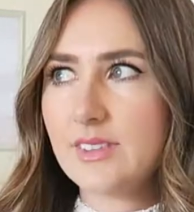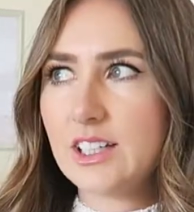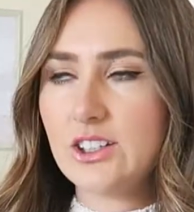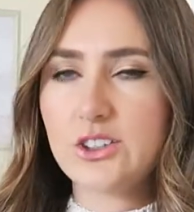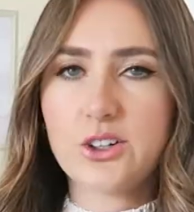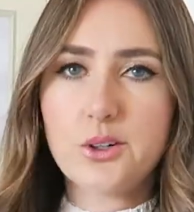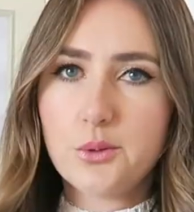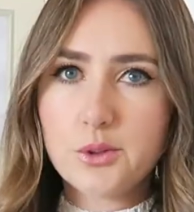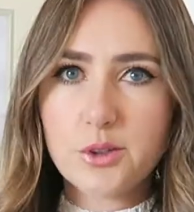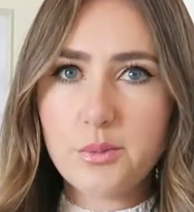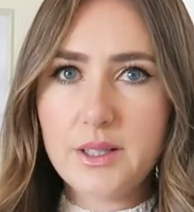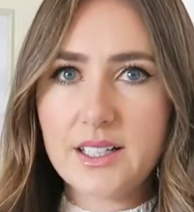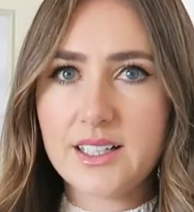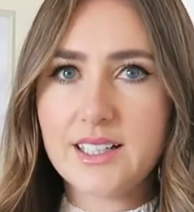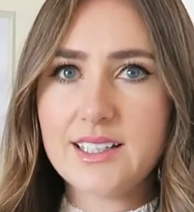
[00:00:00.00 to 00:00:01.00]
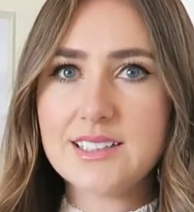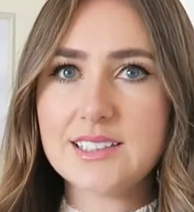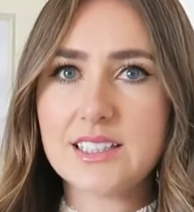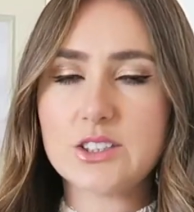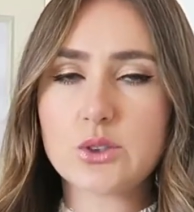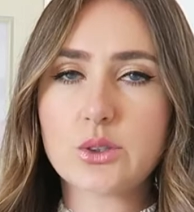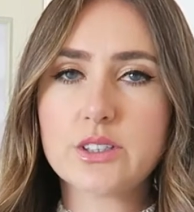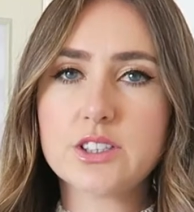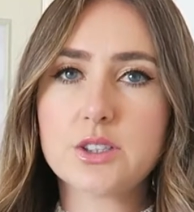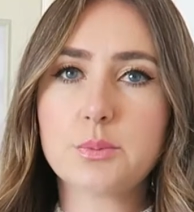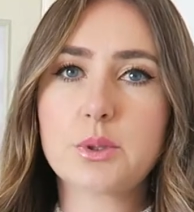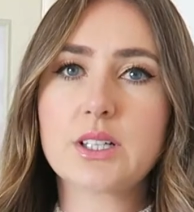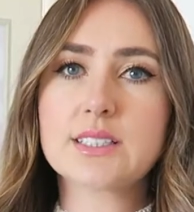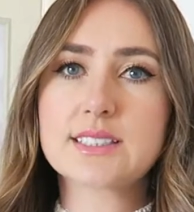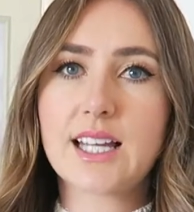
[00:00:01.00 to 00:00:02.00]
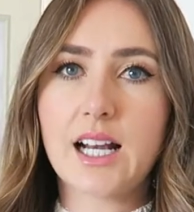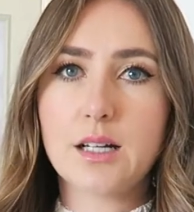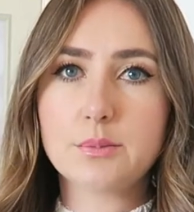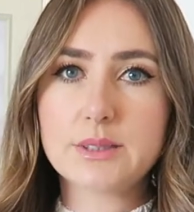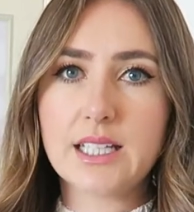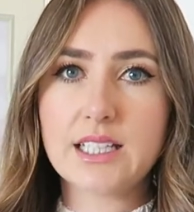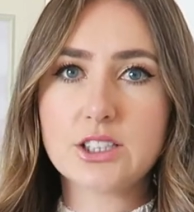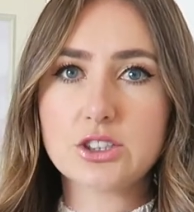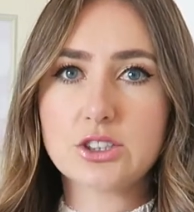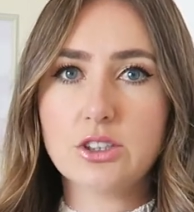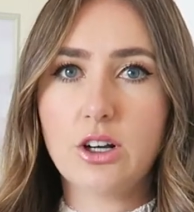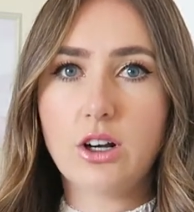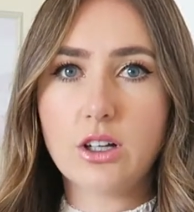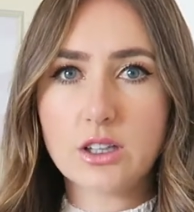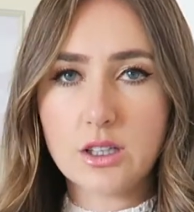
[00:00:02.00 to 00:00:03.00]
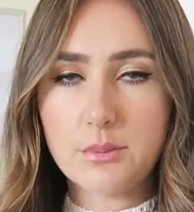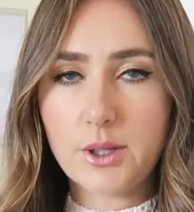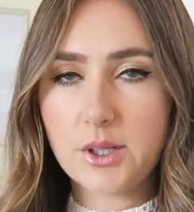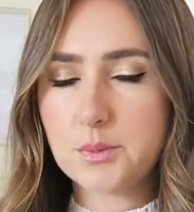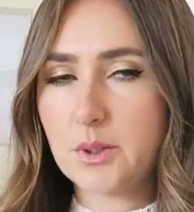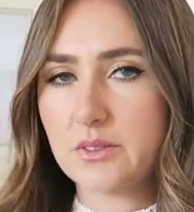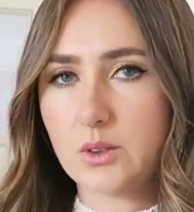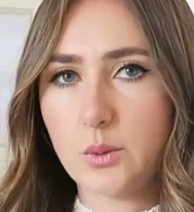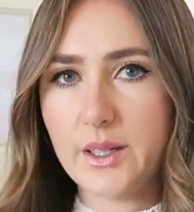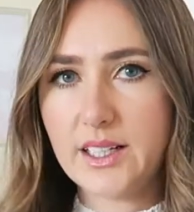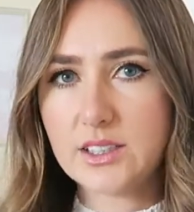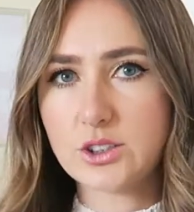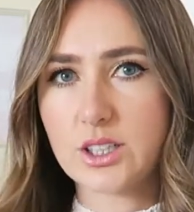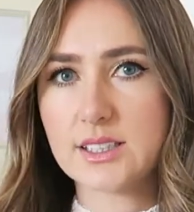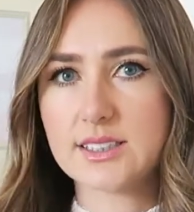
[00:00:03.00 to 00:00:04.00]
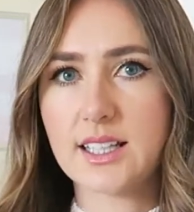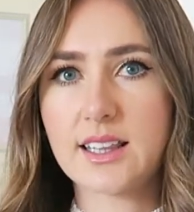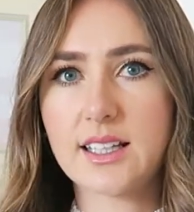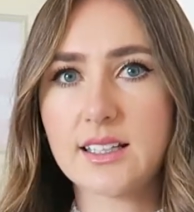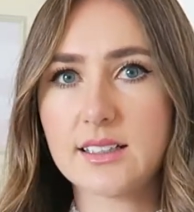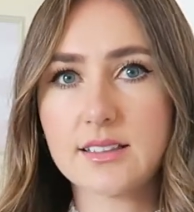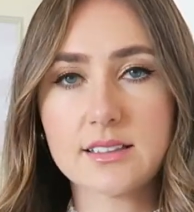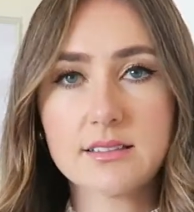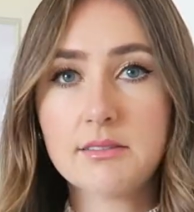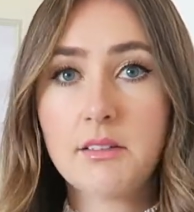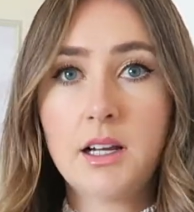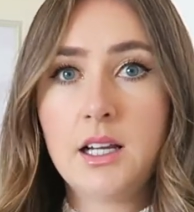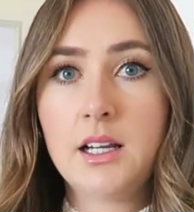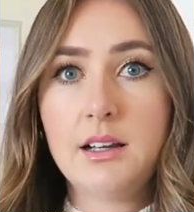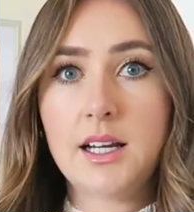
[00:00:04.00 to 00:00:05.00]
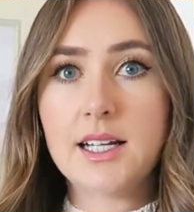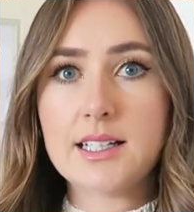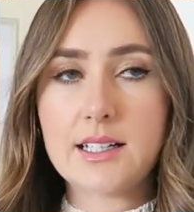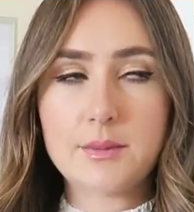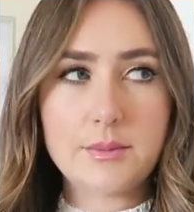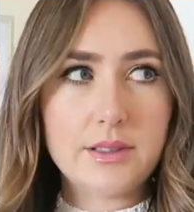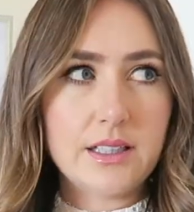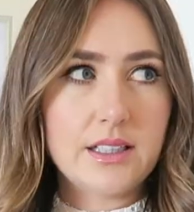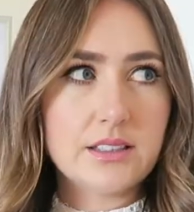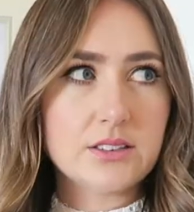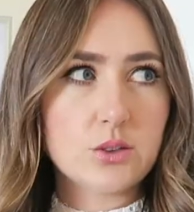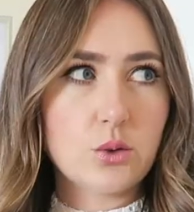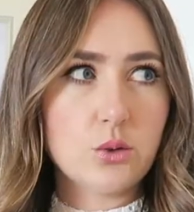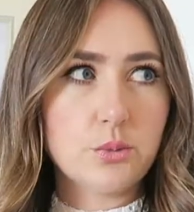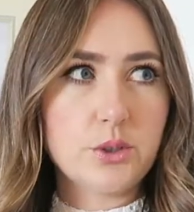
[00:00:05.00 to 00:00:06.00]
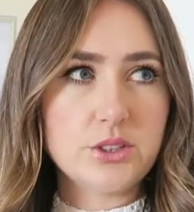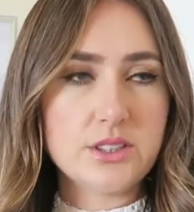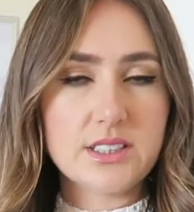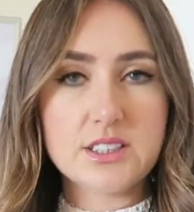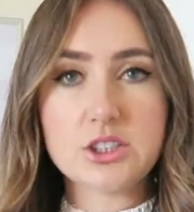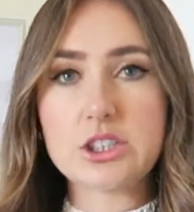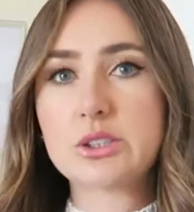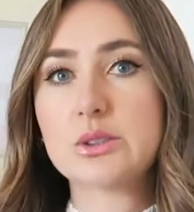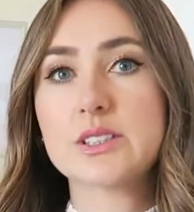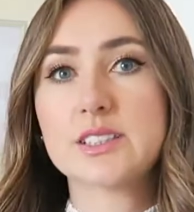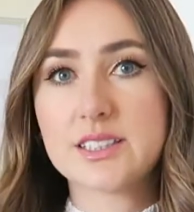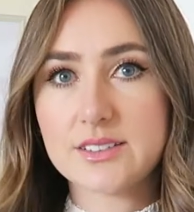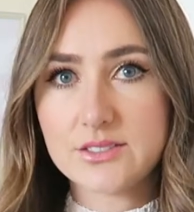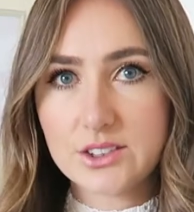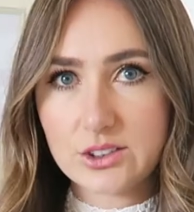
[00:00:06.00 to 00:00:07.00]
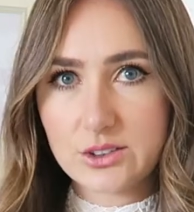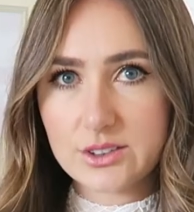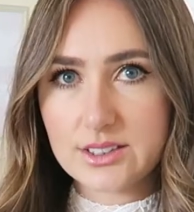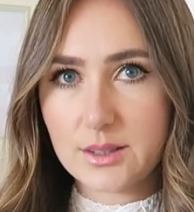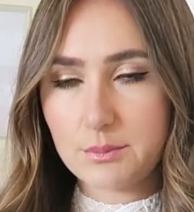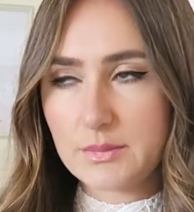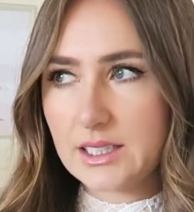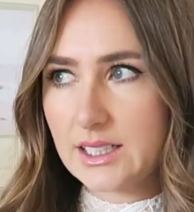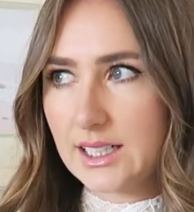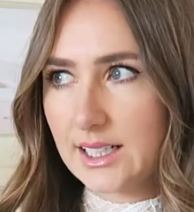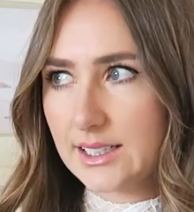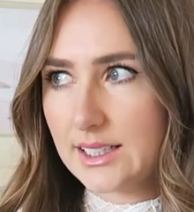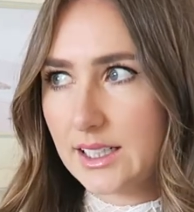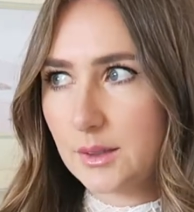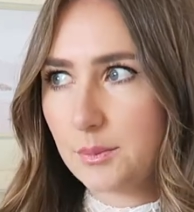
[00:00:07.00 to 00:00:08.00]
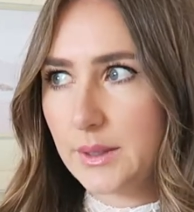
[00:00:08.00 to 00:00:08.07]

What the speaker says: You know, it would have been an easy choice to put a scalloped edge on the bottom of a wedding dress. I think it's almost intuitive to do something like that.